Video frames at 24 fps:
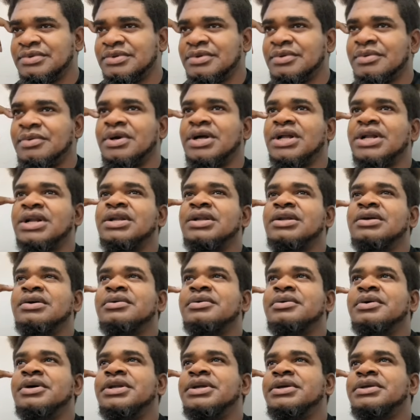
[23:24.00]
Well,
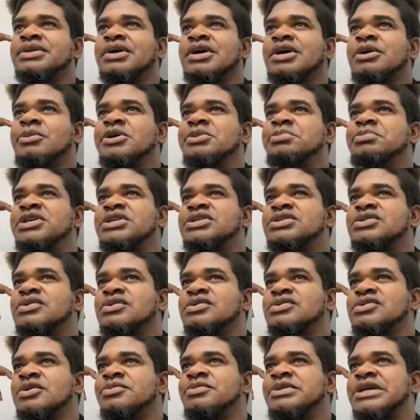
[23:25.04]
when you talk about big
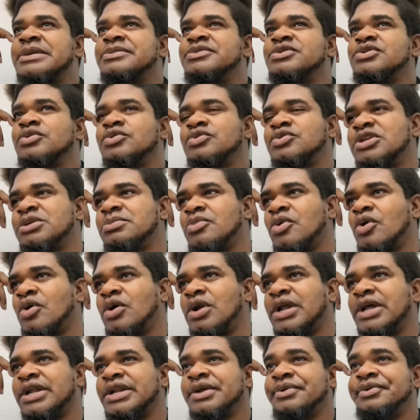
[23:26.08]
stores, sometimes you go to the
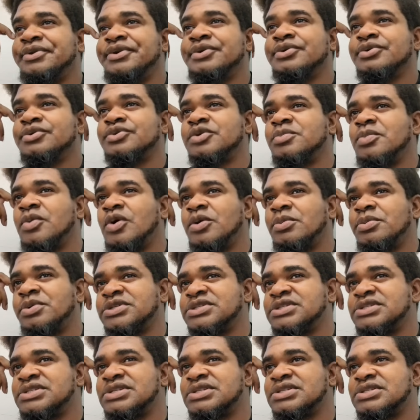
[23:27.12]
mall, and then when you go to the mall,
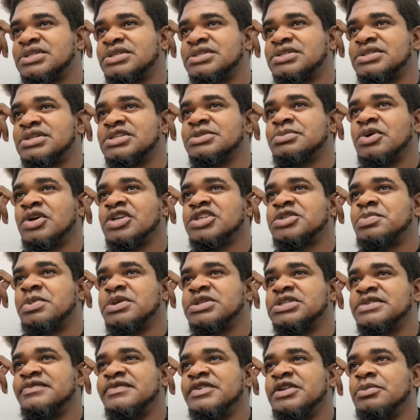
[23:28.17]
brothers and sisters, things more
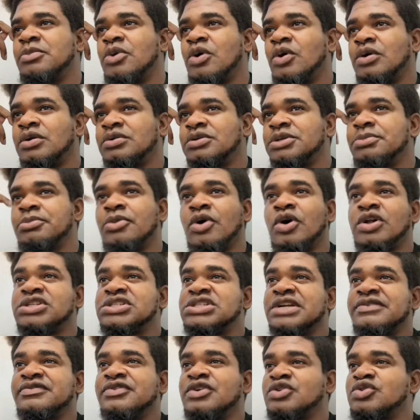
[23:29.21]
expensive in the mall. The mall
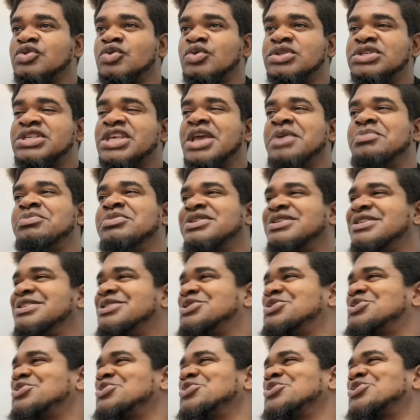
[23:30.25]
self does do the same thing
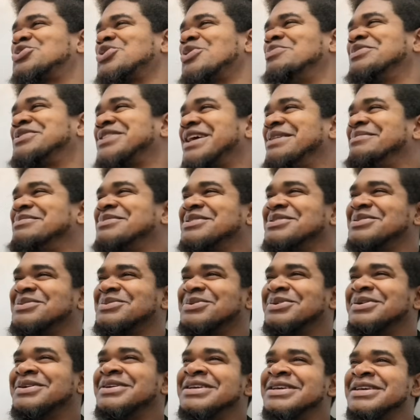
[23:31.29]
too sometimes, you
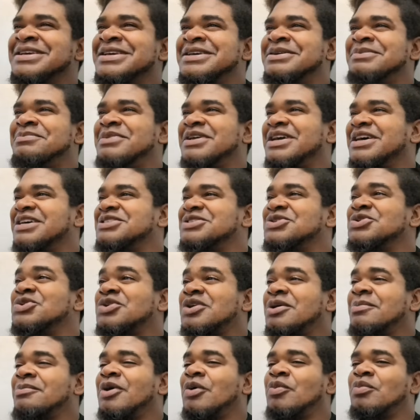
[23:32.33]
know. Because
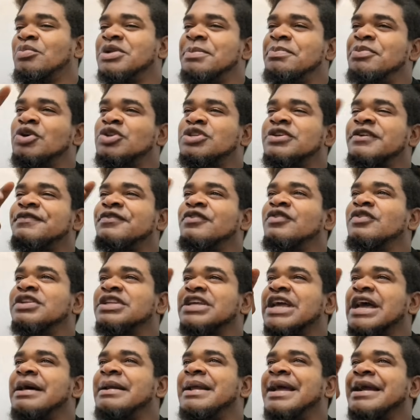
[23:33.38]
look, but the beautiful
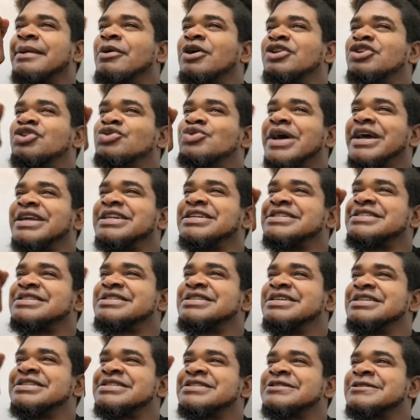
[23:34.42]
thing I like about the United
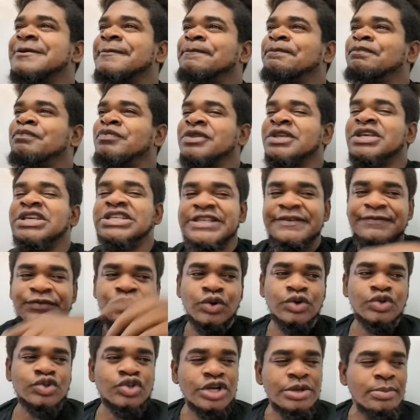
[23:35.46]
States is if you
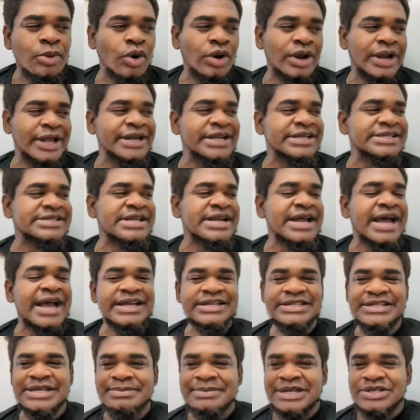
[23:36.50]
go to the mall and there's an
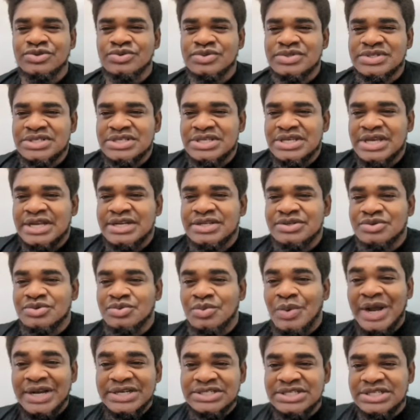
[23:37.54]
item that you see and you
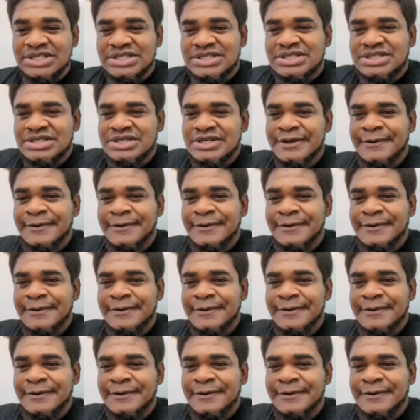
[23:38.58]
want it,